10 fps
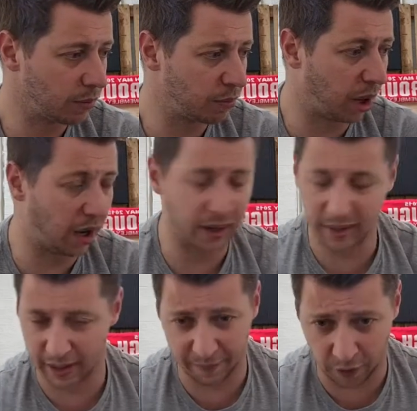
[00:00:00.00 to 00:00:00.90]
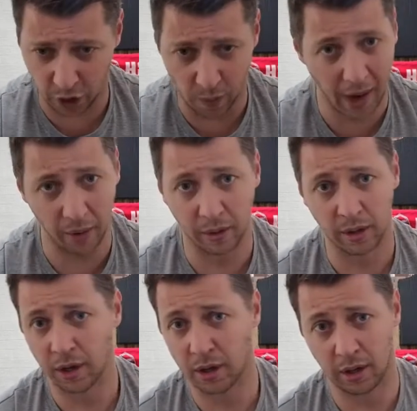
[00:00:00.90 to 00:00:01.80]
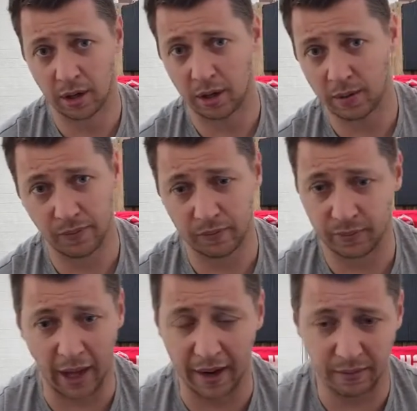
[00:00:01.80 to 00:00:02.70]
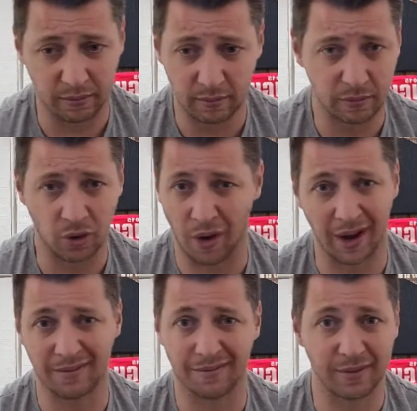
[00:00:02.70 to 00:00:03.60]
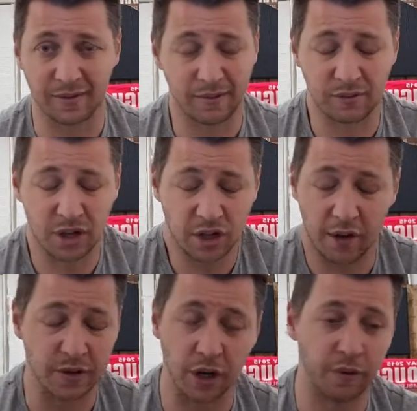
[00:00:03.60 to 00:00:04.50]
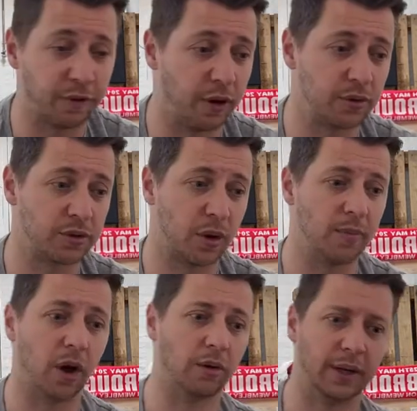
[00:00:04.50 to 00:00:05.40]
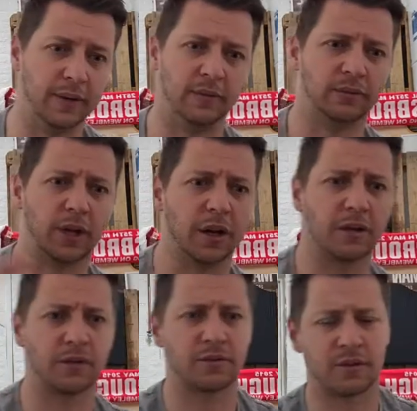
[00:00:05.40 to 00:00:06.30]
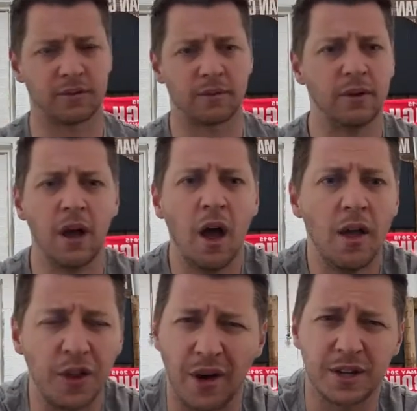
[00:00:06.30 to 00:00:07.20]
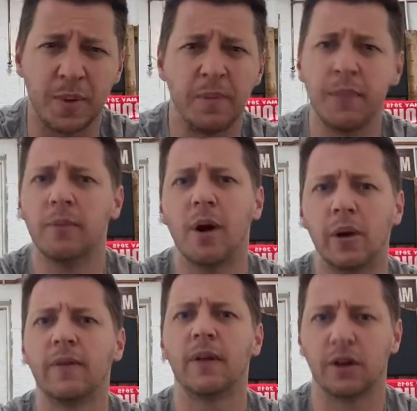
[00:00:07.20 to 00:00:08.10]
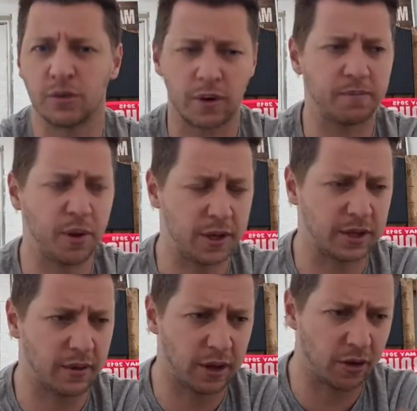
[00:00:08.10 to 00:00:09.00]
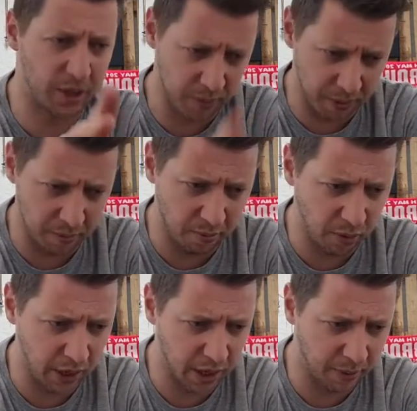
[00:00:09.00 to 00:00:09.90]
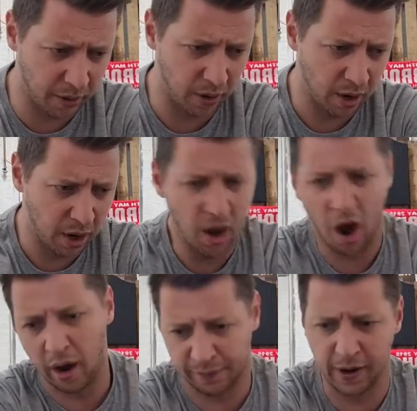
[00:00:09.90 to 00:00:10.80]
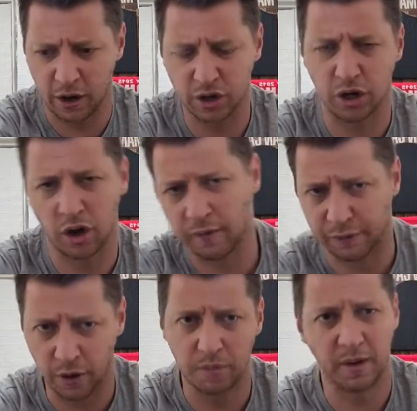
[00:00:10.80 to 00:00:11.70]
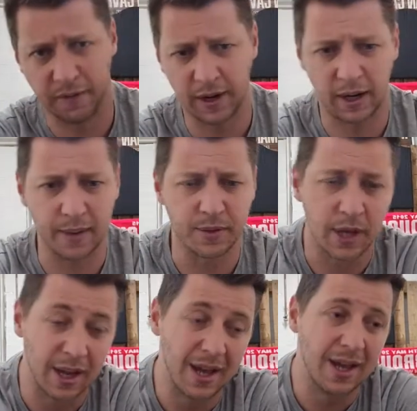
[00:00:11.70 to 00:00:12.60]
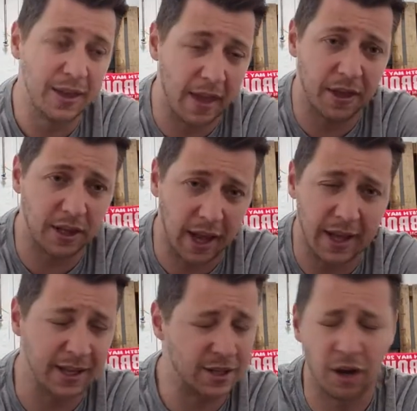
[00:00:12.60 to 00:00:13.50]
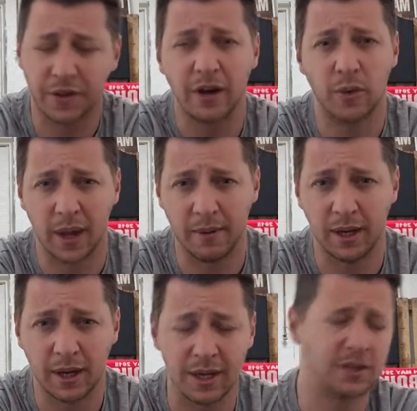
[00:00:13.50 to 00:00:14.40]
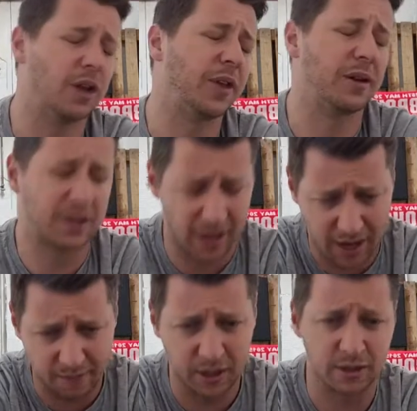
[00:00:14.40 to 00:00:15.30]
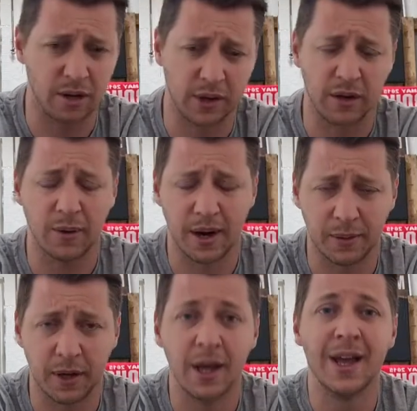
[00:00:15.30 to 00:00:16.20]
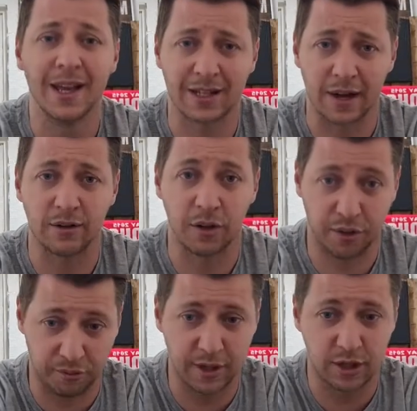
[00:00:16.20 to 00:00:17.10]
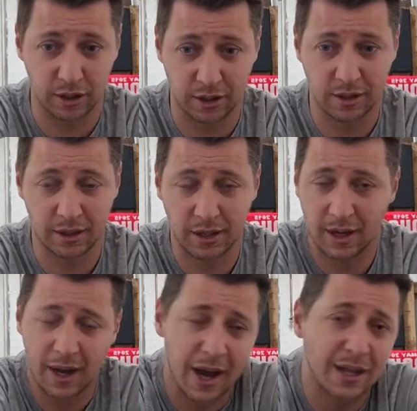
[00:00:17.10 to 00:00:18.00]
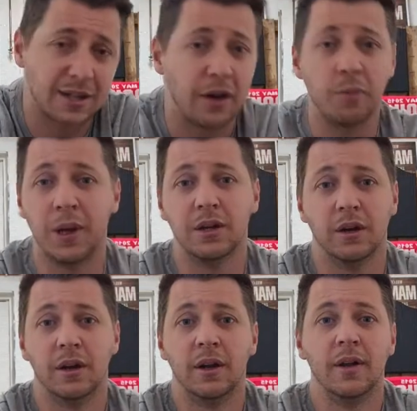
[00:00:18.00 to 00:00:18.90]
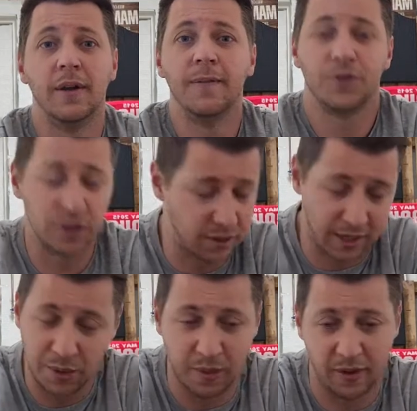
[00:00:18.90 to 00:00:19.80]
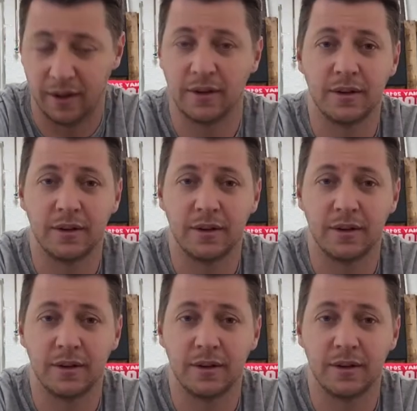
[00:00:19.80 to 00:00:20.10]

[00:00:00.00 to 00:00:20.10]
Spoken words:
But if I go out, then Craig deserves to go through, so I'm not even gonna. There has been people moaning, I just want to put this out there, there has been people moaning about, I think I should have gone through my feeding clips. At the end of the day, it's not down to Amy, it's not down to Sam, it's not down to anyone, it's down to the 3 judges. That's their opinion, just deal with it.